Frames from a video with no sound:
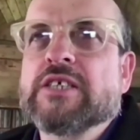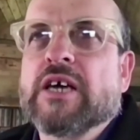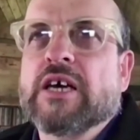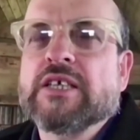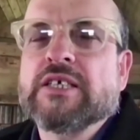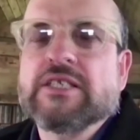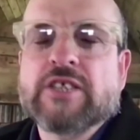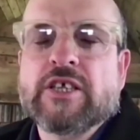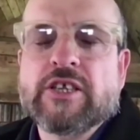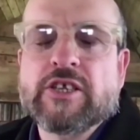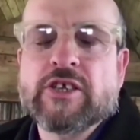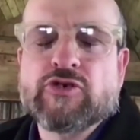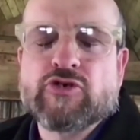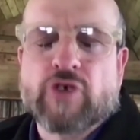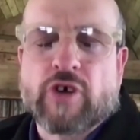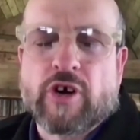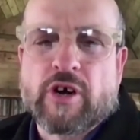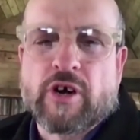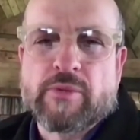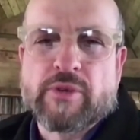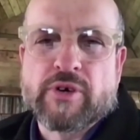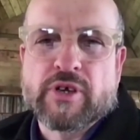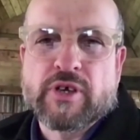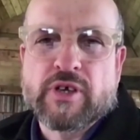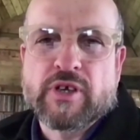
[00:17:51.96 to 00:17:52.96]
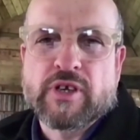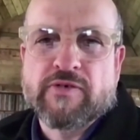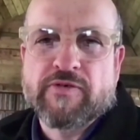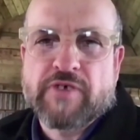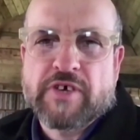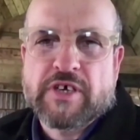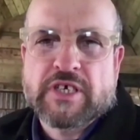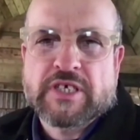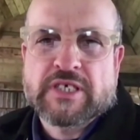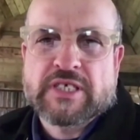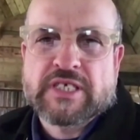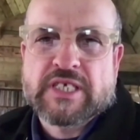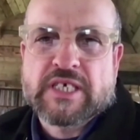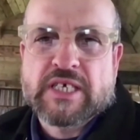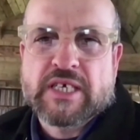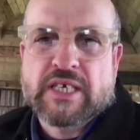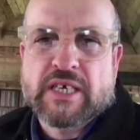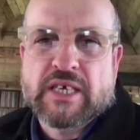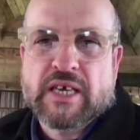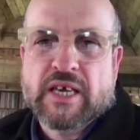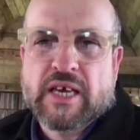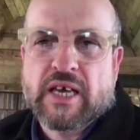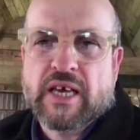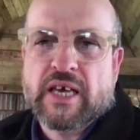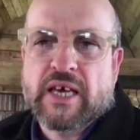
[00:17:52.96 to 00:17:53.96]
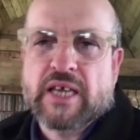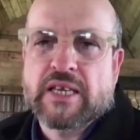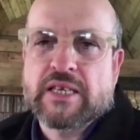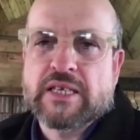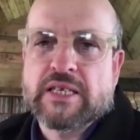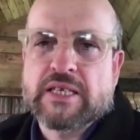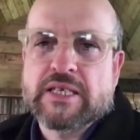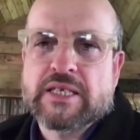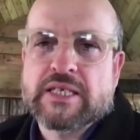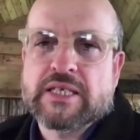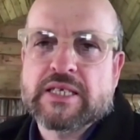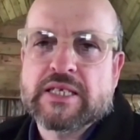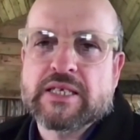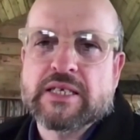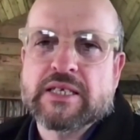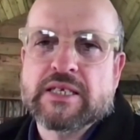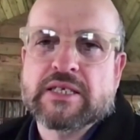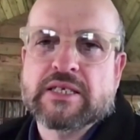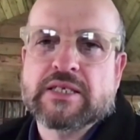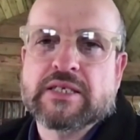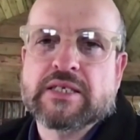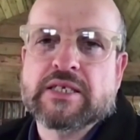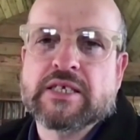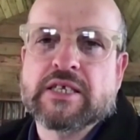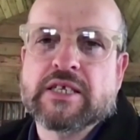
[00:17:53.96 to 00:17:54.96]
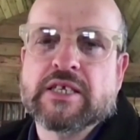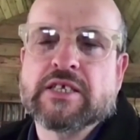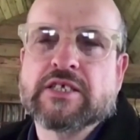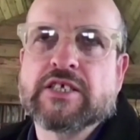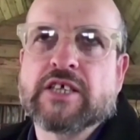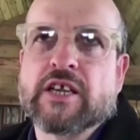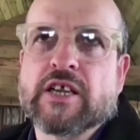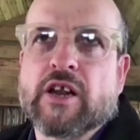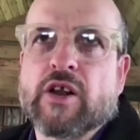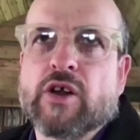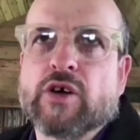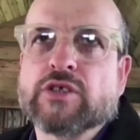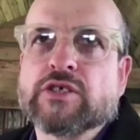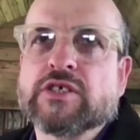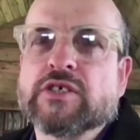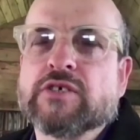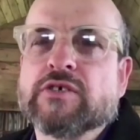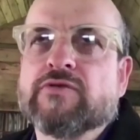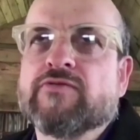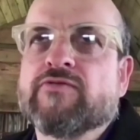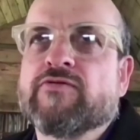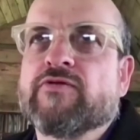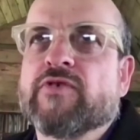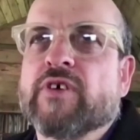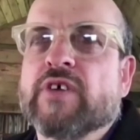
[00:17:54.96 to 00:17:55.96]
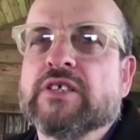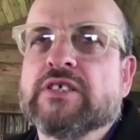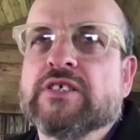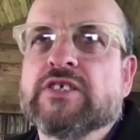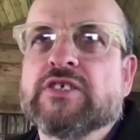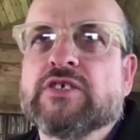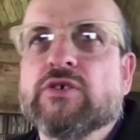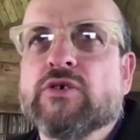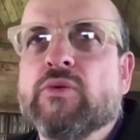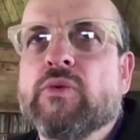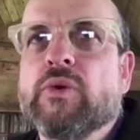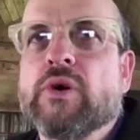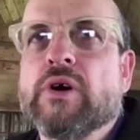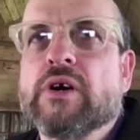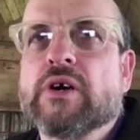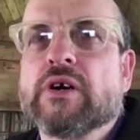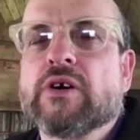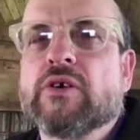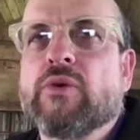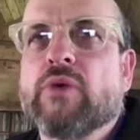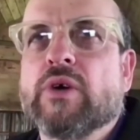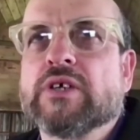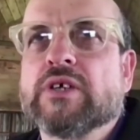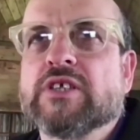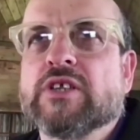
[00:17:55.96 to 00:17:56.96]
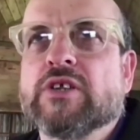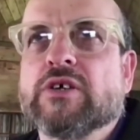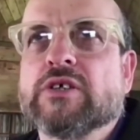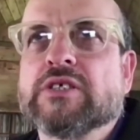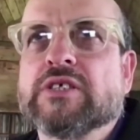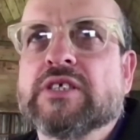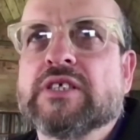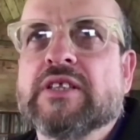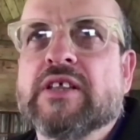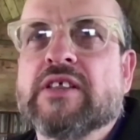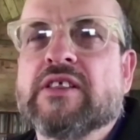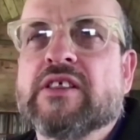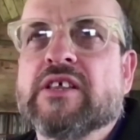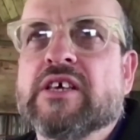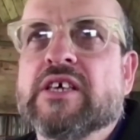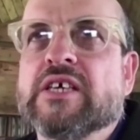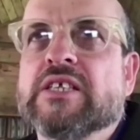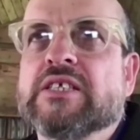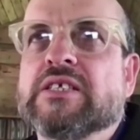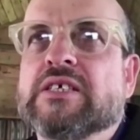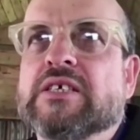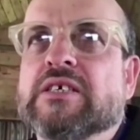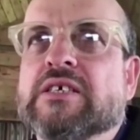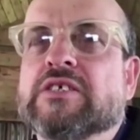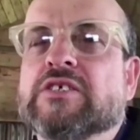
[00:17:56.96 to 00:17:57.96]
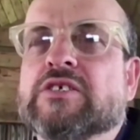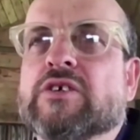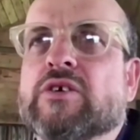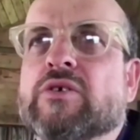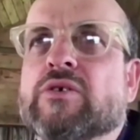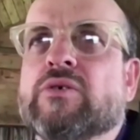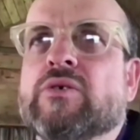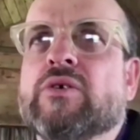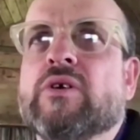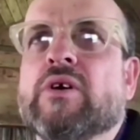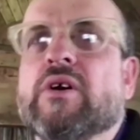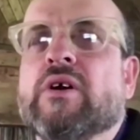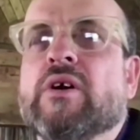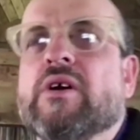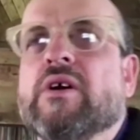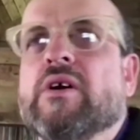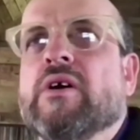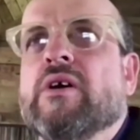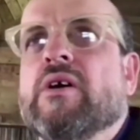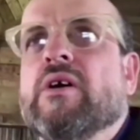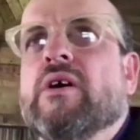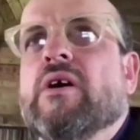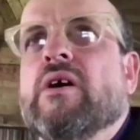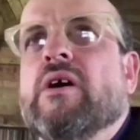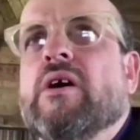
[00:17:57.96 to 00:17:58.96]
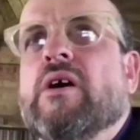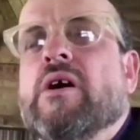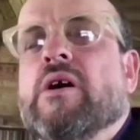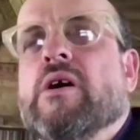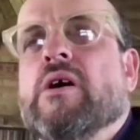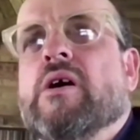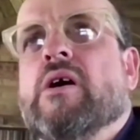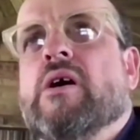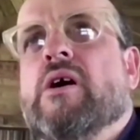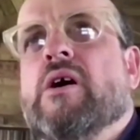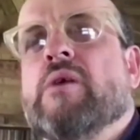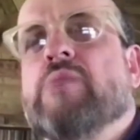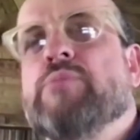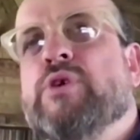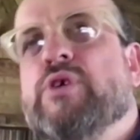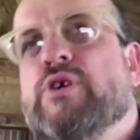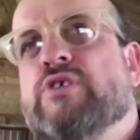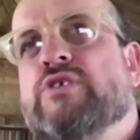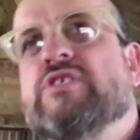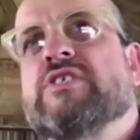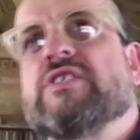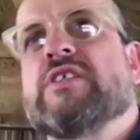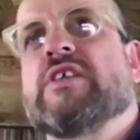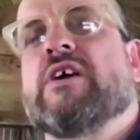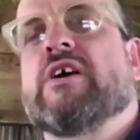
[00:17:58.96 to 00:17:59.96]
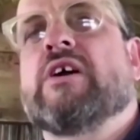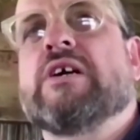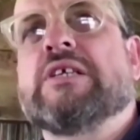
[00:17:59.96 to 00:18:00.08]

studied drama at university and did a lot of, and still work quite a lot in the theatre. So I'm used to the